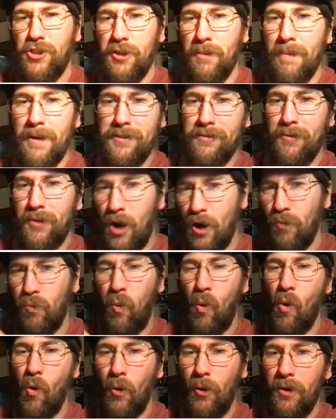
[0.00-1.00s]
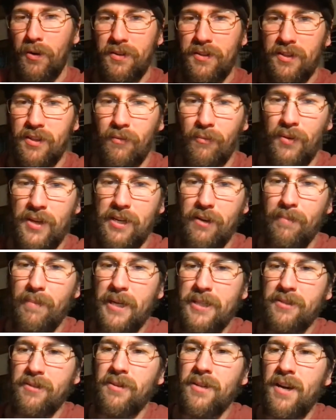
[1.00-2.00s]
the muscle car wars, the real
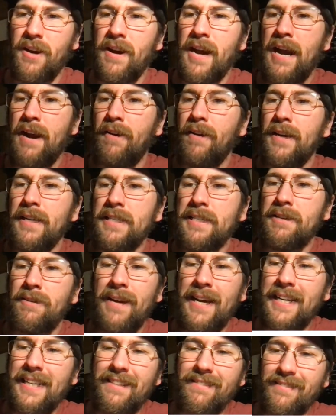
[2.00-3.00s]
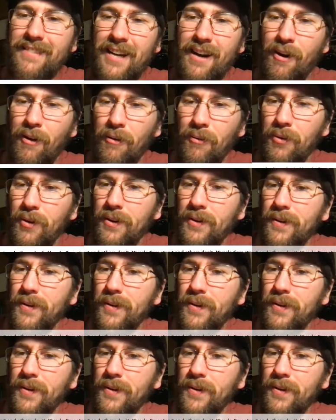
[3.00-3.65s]
muscle car era. So I don't know.